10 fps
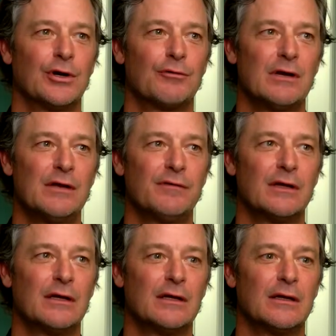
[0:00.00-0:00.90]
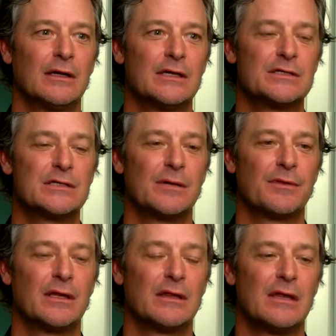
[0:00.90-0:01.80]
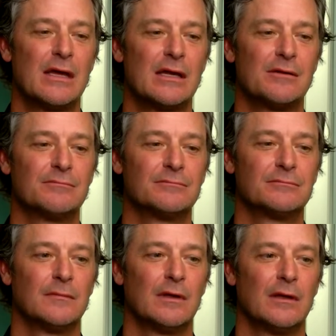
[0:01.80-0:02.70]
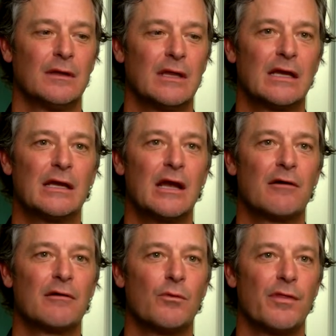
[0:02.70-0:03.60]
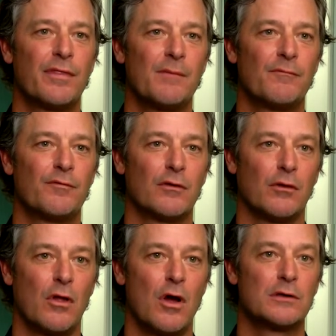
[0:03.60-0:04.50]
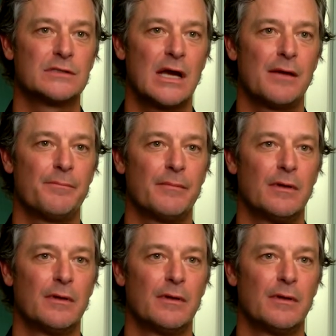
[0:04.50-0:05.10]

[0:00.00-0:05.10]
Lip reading: Grieving is something that they can carry with them for a long time.